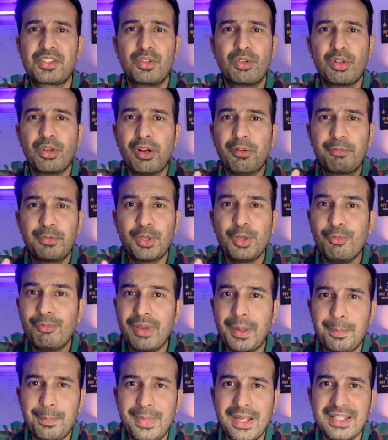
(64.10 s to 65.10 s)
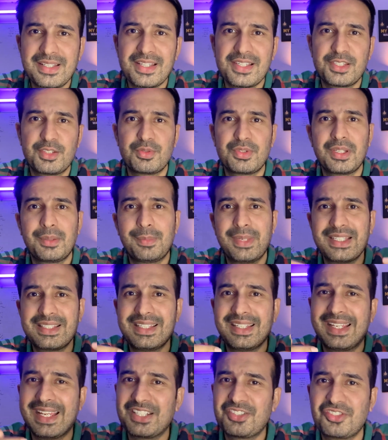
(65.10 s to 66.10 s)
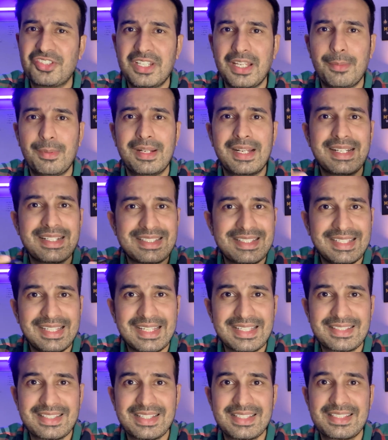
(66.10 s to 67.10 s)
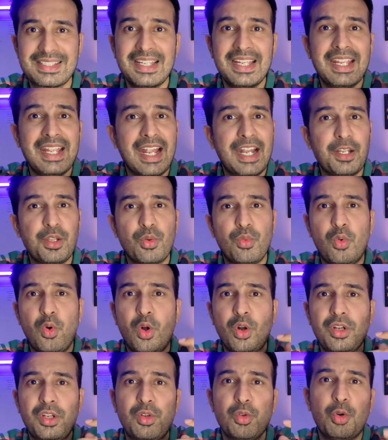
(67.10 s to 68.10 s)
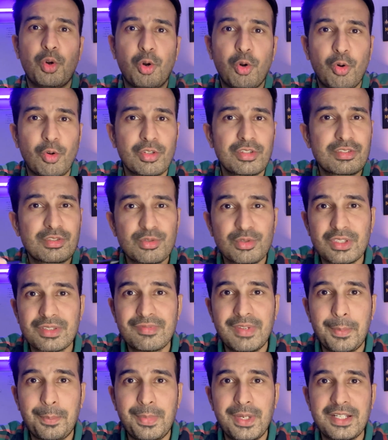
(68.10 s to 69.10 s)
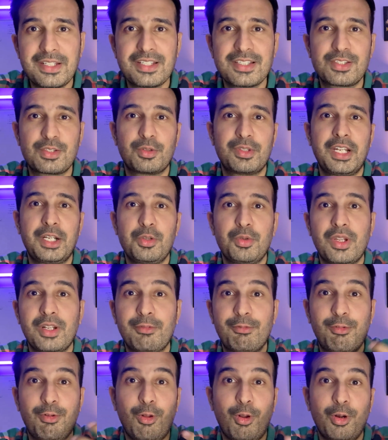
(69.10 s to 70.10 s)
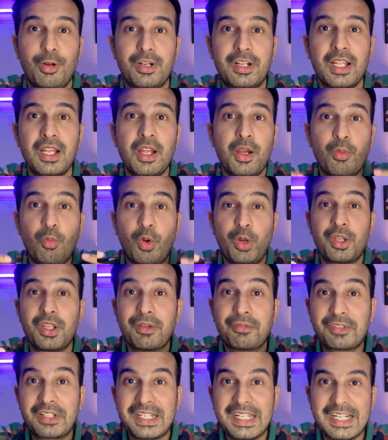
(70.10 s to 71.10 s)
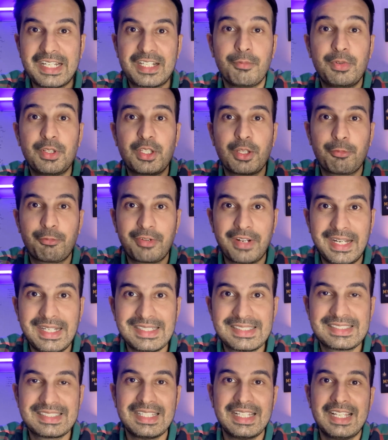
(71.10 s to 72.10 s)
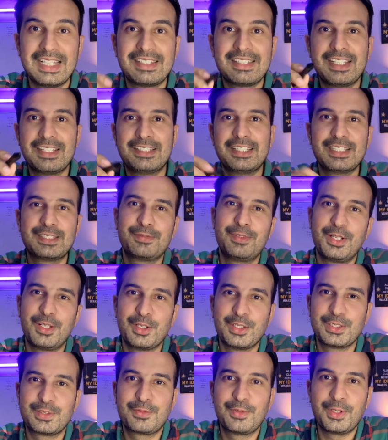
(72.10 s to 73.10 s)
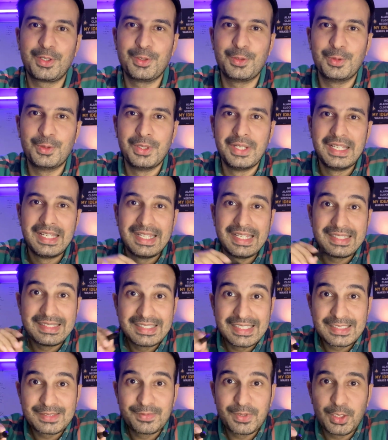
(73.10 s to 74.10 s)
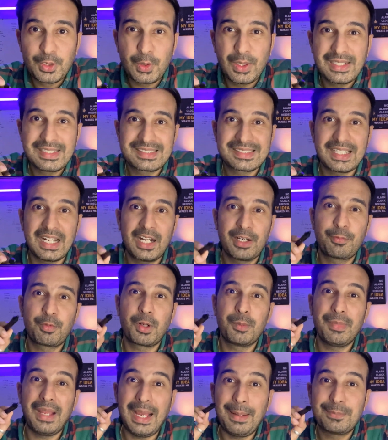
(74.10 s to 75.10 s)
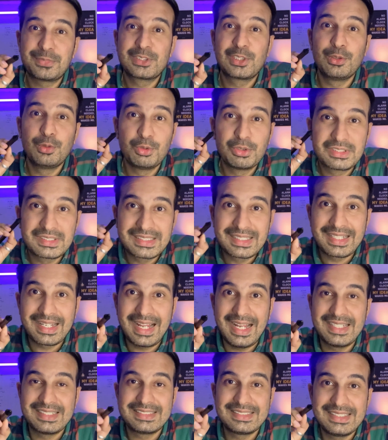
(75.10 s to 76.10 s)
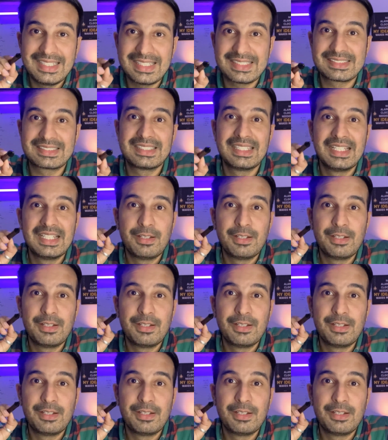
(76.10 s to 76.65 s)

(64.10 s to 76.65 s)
you know a few web pages using basic HTML and CSS, and you want to host those web pages so that you can flaunt what you have created with your friends, then this video is for you. In this video, I'll start from absolute scratch. Yes,